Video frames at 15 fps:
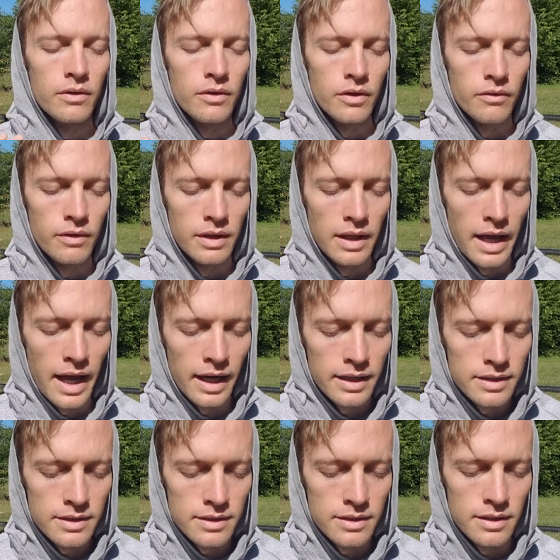
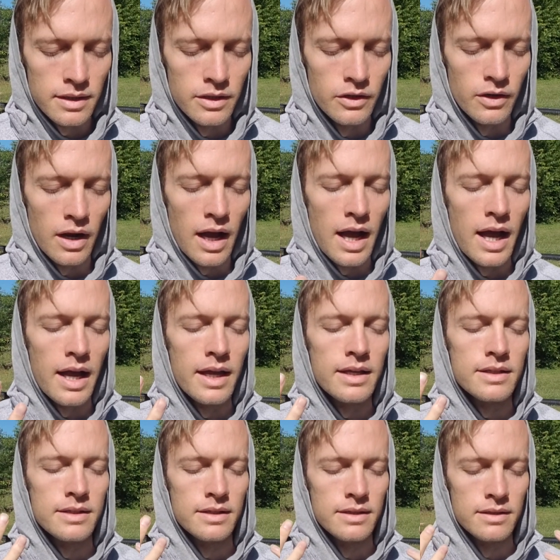relax in your
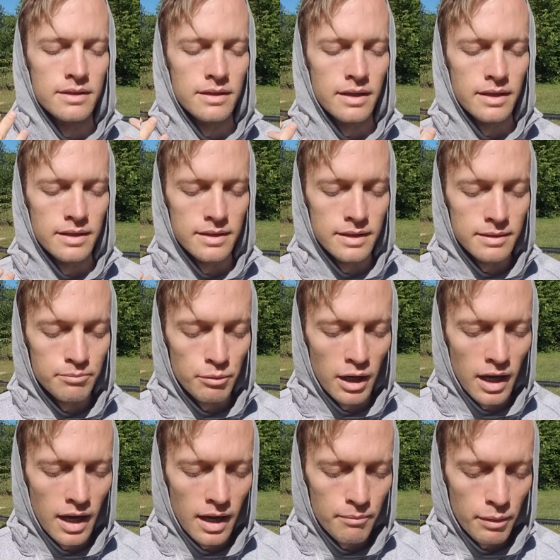eyes and deep
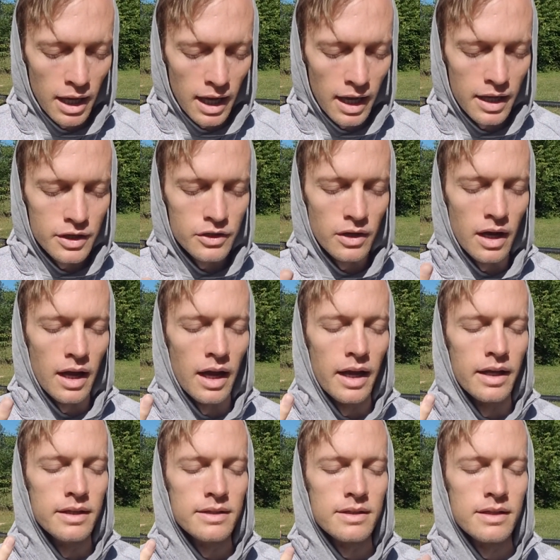behind your
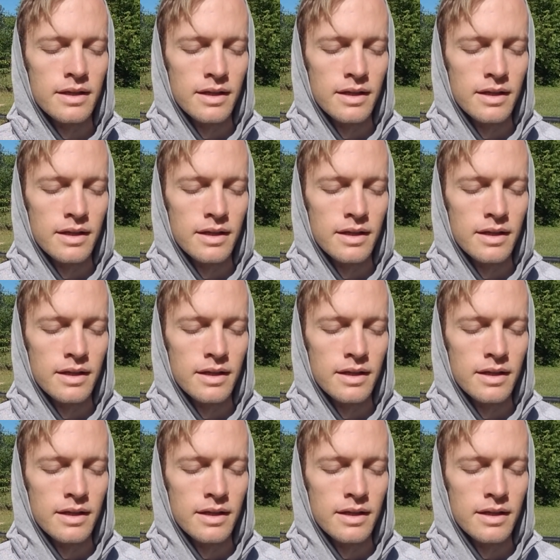eyes,